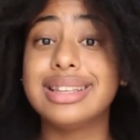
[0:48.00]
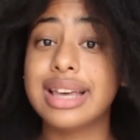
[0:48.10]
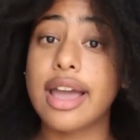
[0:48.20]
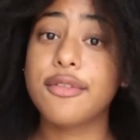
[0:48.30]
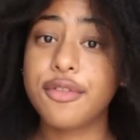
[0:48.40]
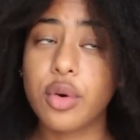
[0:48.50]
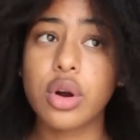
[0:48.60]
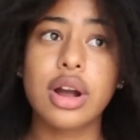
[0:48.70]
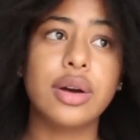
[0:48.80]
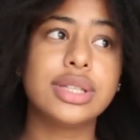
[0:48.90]
type
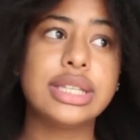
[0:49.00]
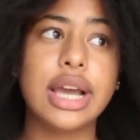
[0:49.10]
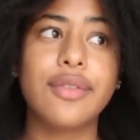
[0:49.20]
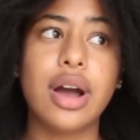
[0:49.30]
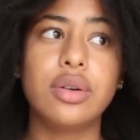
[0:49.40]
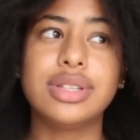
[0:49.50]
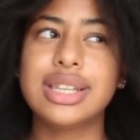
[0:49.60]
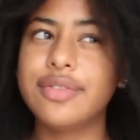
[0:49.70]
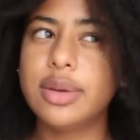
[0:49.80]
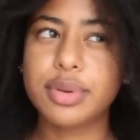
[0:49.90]
4, I would say around
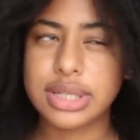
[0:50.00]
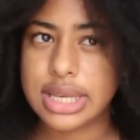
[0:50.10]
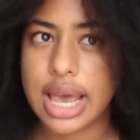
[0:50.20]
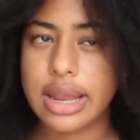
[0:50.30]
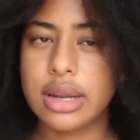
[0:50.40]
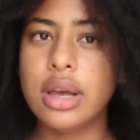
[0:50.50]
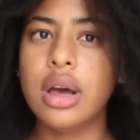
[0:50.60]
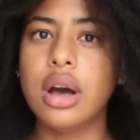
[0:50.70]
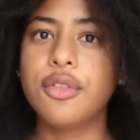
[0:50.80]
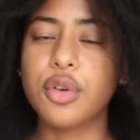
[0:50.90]
70%
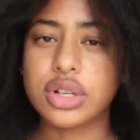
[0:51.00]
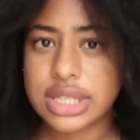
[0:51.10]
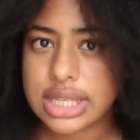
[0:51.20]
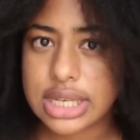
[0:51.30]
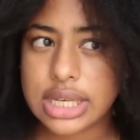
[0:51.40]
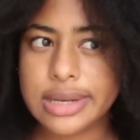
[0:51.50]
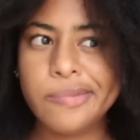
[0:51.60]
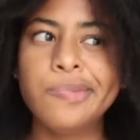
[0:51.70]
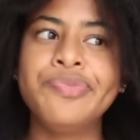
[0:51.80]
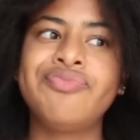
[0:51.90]
for C,
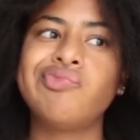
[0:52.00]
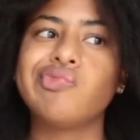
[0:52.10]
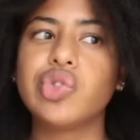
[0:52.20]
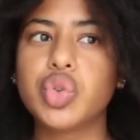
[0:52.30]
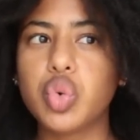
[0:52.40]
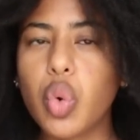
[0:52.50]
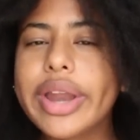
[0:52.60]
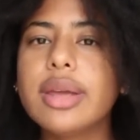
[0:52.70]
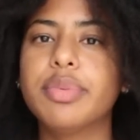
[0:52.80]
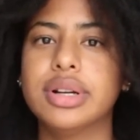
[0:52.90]

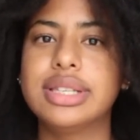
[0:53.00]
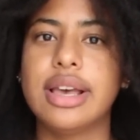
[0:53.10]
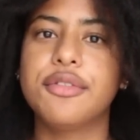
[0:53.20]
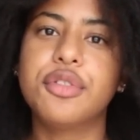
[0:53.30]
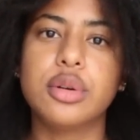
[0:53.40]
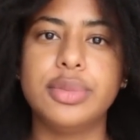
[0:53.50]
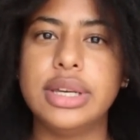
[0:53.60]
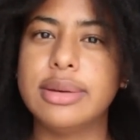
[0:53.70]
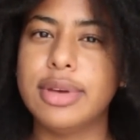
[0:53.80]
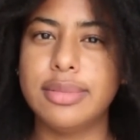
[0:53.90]
20% for
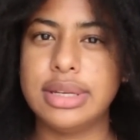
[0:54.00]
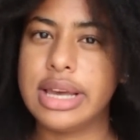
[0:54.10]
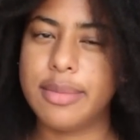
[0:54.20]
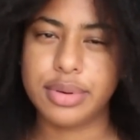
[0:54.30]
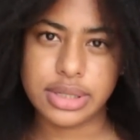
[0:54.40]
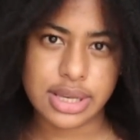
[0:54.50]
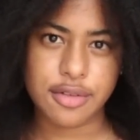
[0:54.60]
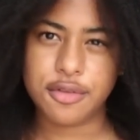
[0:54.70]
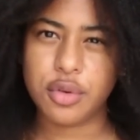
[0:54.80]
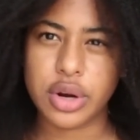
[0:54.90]
B, and maybe
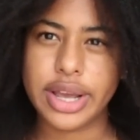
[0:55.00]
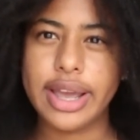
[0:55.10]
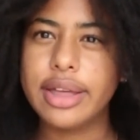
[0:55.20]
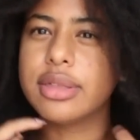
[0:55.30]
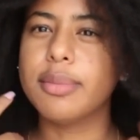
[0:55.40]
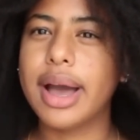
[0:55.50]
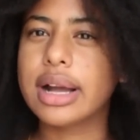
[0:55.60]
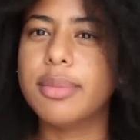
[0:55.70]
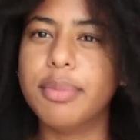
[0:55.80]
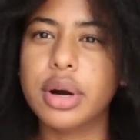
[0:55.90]
10% for A at the
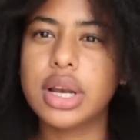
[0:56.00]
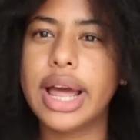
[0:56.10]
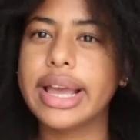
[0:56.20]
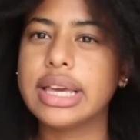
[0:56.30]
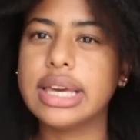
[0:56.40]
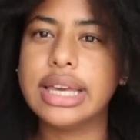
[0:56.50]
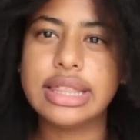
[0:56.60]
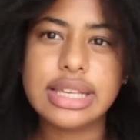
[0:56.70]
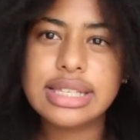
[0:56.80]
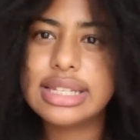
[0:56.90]
back. But like in
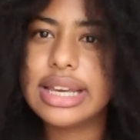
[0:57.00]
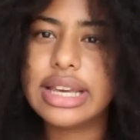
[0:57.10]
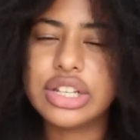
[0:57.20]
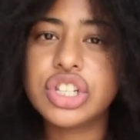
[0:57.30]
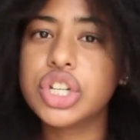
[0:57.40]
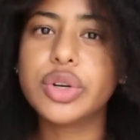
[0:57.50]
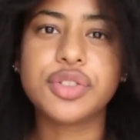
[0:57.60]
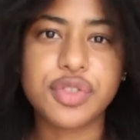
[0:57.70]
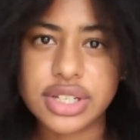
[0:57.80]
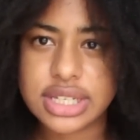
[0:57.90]
this state, just know it's
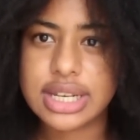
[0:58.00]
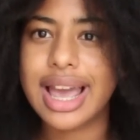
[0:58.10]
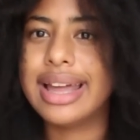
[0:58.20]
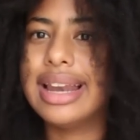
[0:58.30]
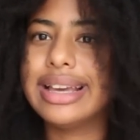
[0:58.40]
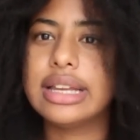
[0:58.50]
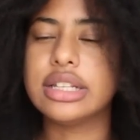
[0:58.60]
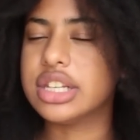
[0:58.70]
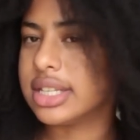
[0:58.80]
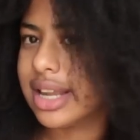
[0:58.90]
frizzy and like it
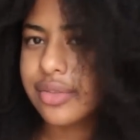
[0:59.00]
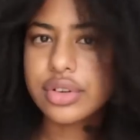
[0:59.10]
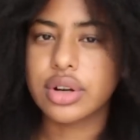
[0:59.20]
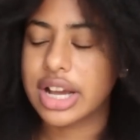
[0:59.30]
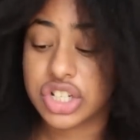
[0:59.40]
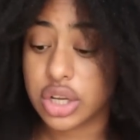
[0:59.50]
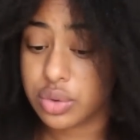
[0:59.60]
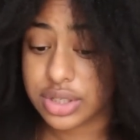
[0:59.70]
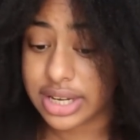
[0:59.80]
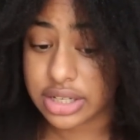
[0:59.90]
just never actually
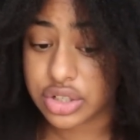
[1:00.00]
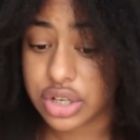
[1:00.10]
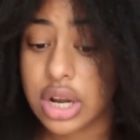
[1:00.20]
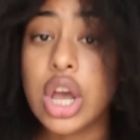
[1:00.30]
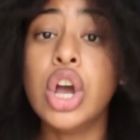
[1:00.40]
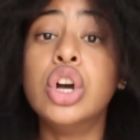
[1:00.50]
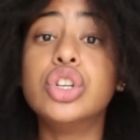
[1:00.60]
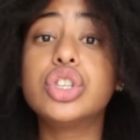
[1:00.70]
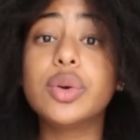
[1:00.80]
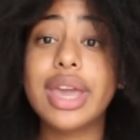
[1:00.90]
holds texture.
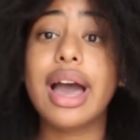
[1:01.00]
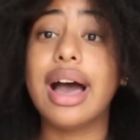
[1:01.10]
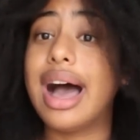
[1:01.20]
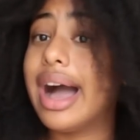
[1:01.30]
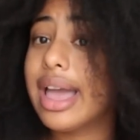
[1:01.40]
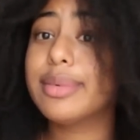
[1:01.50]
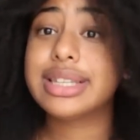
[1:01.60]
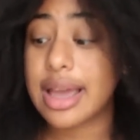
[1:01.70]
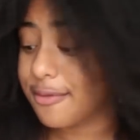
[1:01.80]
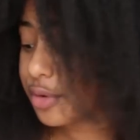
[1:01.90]
So yeah, I am a
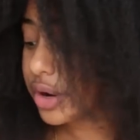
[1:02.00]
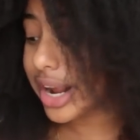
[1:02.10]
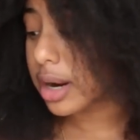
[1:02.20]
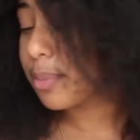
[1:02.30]
type 4 hair